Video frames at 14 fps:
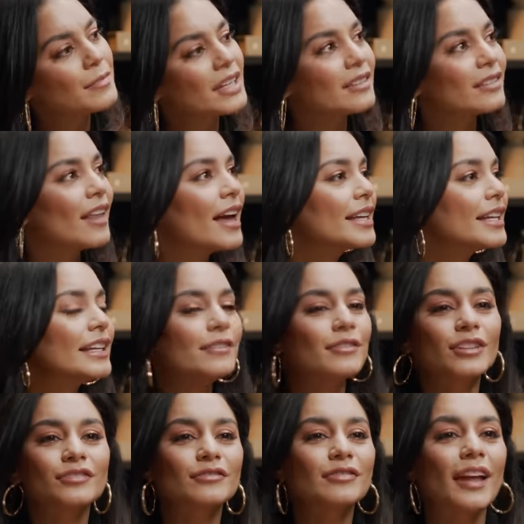mean, like
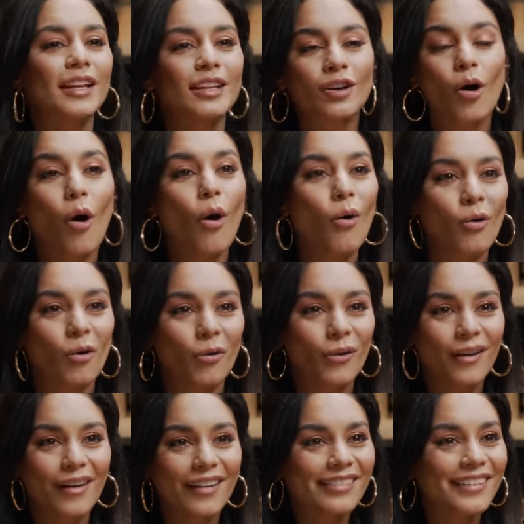even like
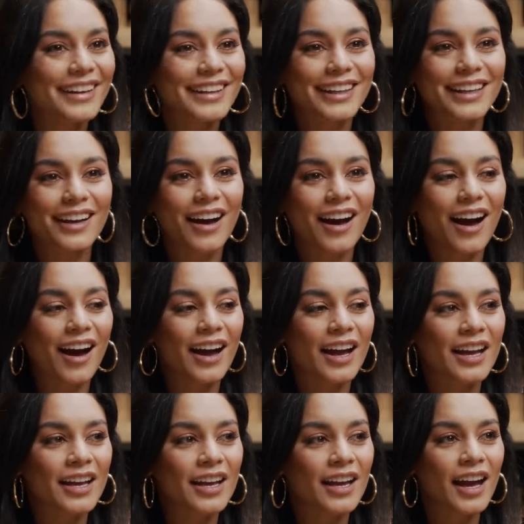Cole, like
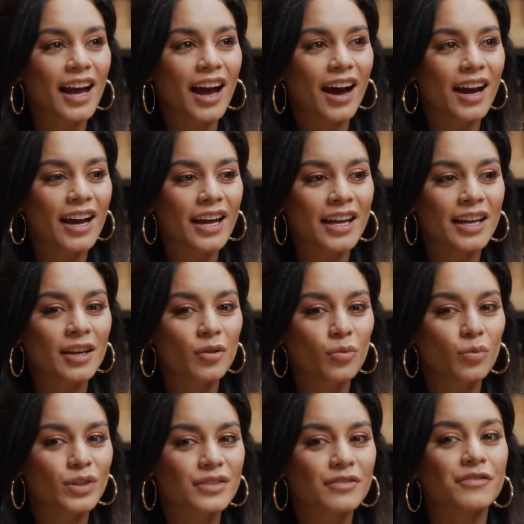I
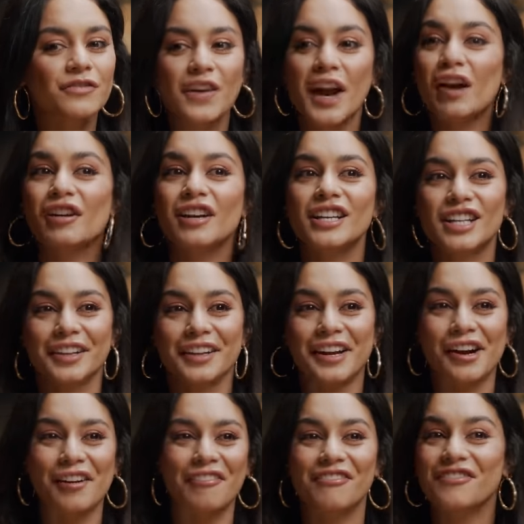was very
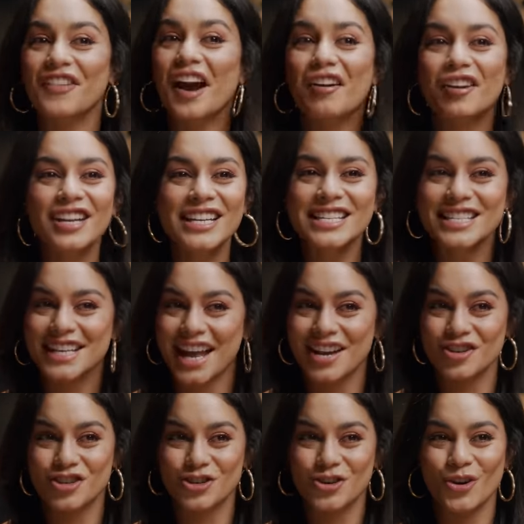clear, very
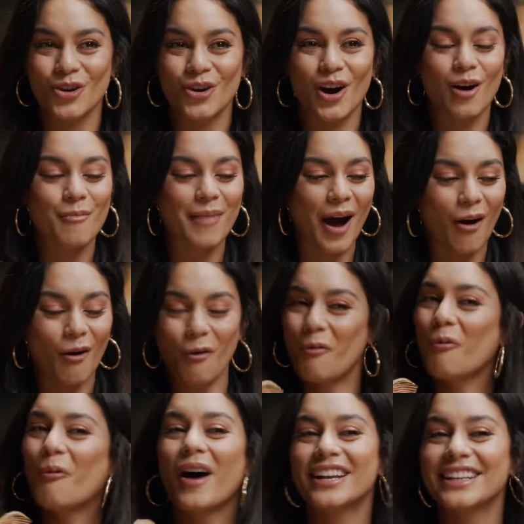intentional about
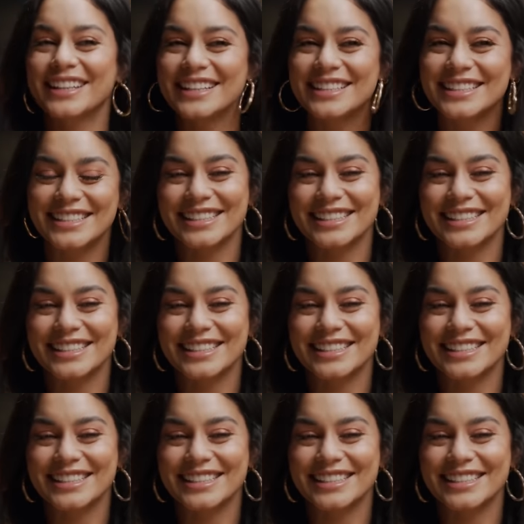what it is